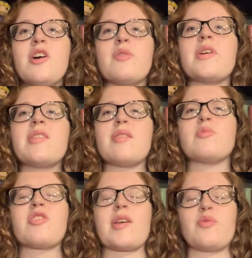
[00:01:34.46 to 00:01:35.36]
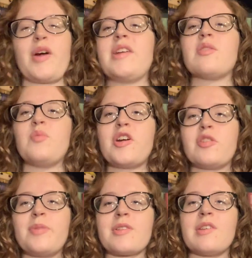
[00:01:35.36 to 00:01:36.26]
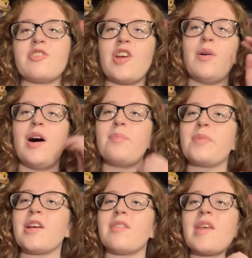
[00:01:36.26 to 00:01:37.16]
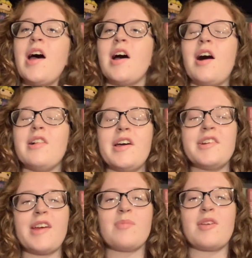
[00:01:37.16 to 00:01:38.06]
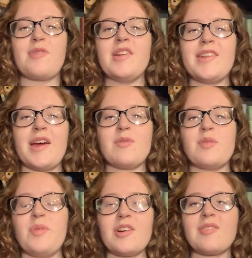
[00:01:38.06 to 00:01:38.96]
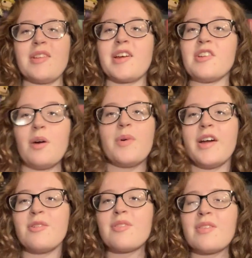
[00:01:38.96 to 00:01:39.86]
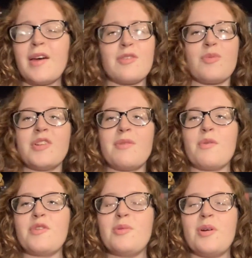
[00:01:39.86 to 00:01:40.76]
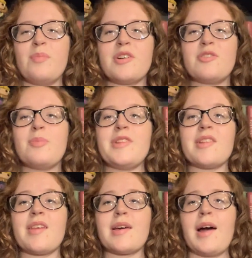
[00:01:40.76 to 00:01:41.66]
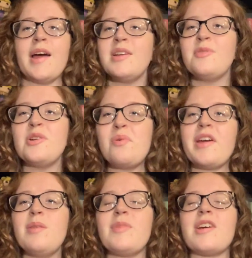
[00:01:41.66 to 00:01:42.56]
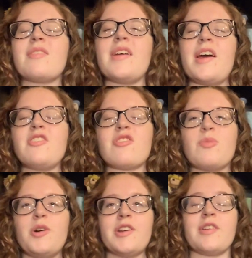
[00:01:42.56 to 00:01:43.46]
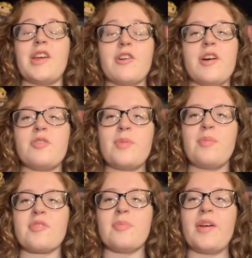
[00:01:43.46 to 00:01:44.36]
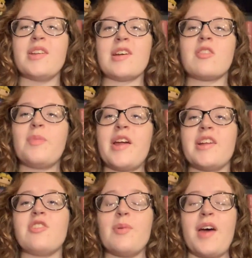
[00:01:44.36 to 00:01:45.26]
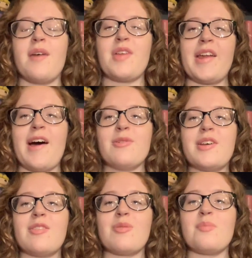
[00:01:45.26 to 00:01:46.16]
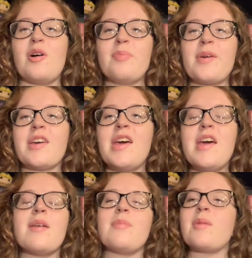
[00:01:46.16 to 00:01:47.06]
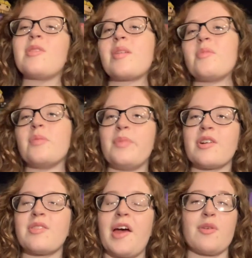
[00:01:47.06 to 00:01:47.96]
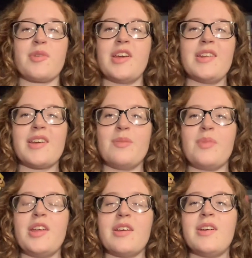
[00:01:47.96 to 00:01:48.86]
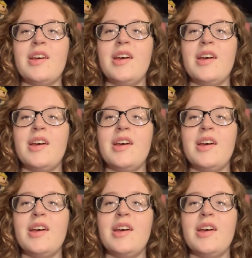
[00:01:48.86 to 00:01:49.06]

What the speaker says: read some just like random weird books that show up because a lot of times I find that I read books that like no one else has really reviewed on BookTube, and that's like kind of annoying because then I just want to hear other people's opinions, but I don't have that outlet. So I'm hoping maybe some of the books I read can be